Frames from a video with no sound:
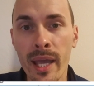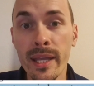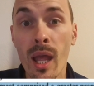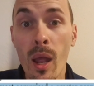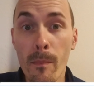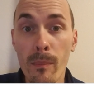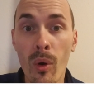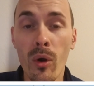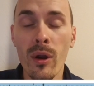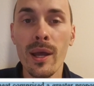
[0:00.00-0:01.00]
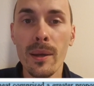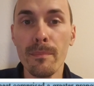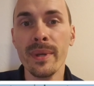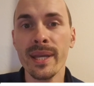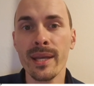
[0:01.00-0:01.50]
ate more
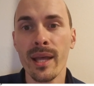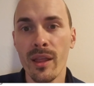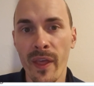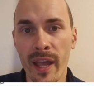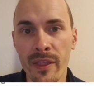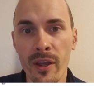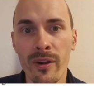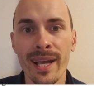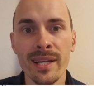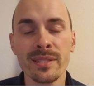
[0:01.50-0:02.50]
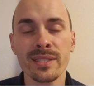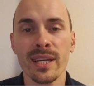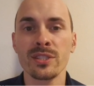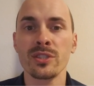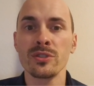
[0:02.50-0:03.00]
meat than their
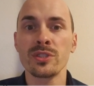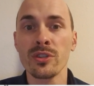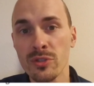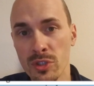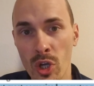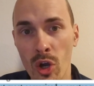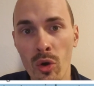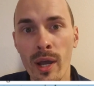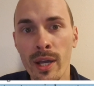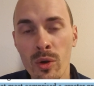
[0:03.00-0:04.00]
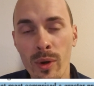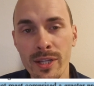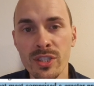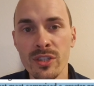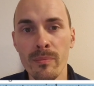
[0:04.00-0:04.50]
ancestors. There's no
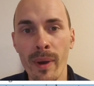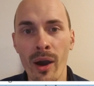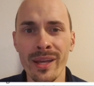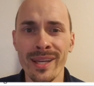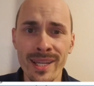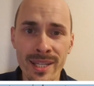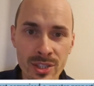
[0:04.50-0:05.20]
question about it.